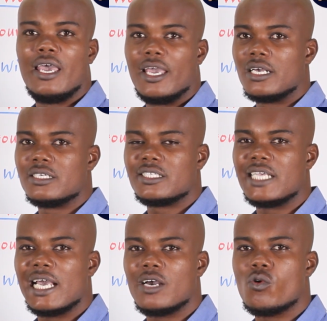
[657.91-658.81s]
Hang on a
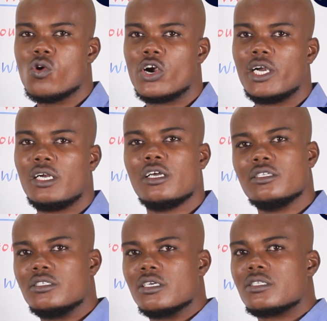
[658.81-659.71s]
sec or
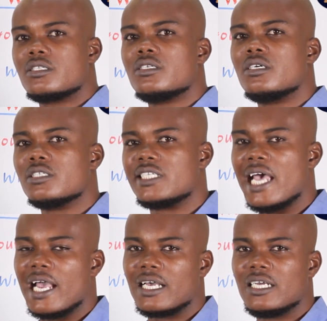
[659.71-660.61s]
just a
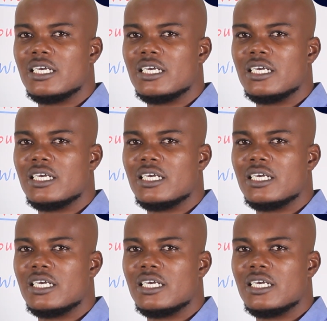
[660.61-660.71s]
sec.